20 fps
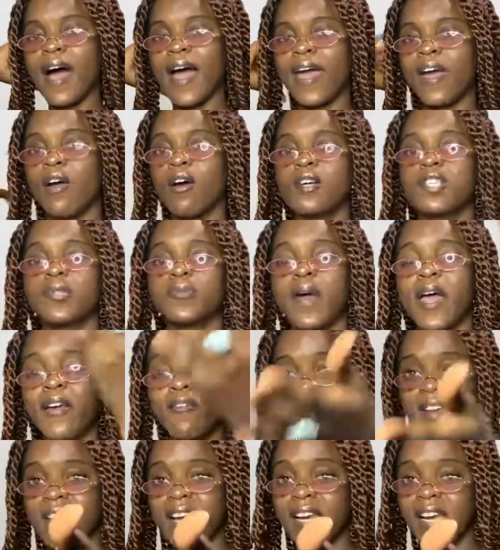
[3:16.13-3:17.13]
i got my
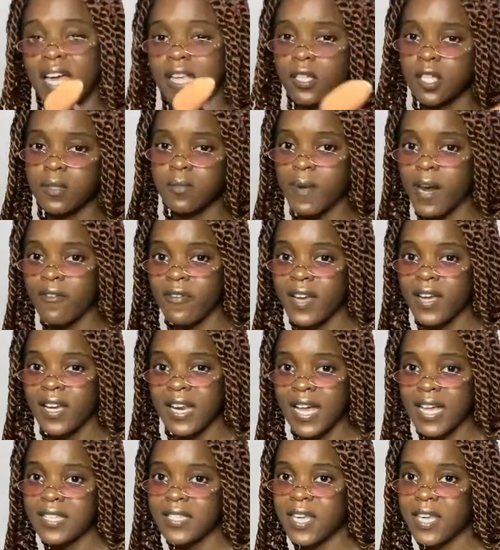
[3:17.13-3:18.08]
ring light because my ring light